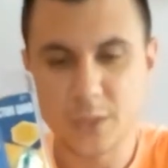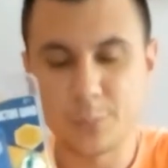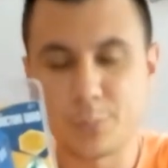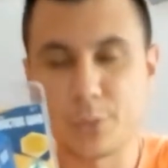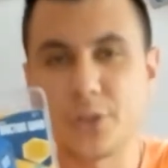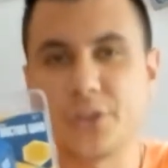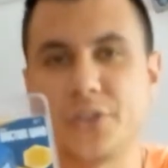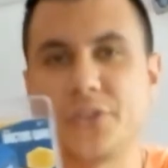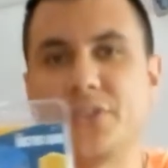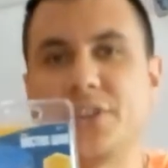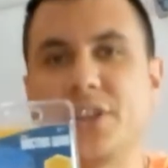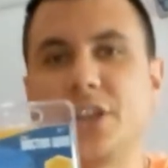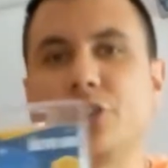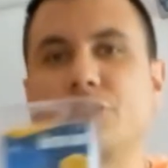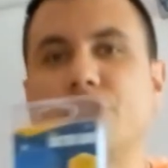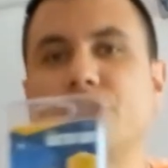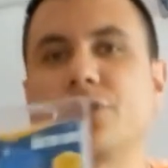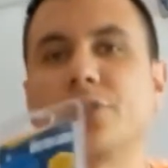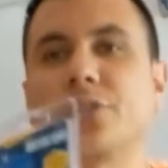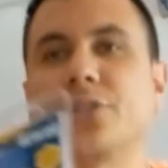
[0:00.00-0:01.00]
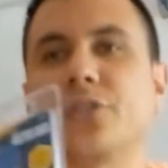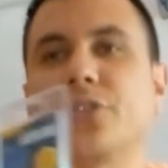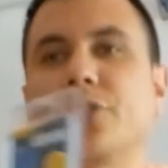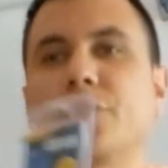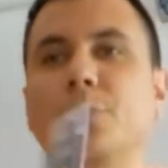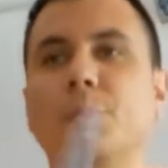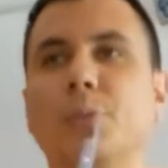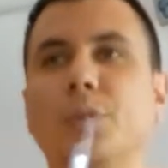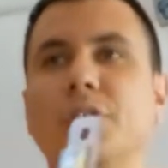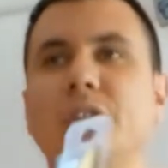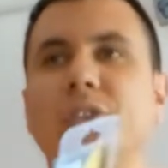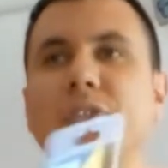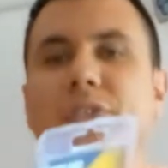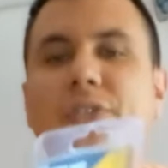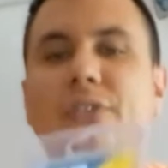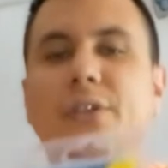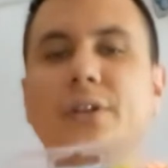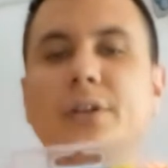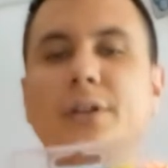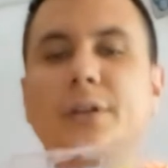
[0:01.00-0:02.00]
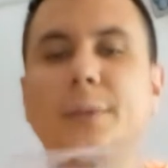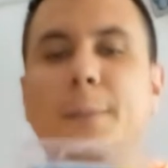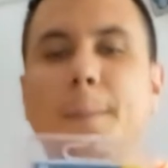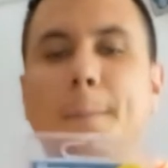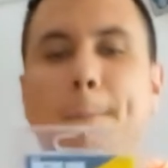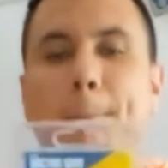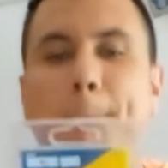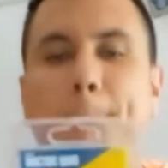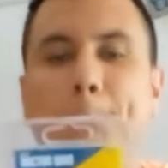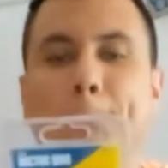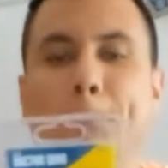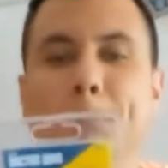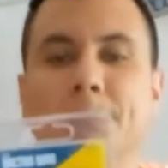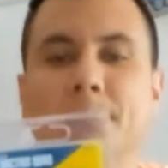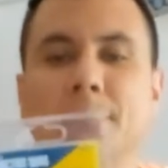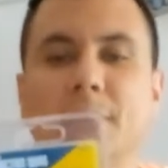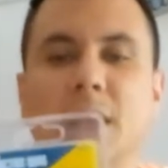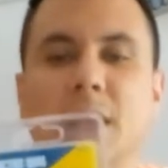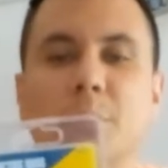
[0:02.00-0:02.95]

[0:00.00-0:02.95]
police station, so police um,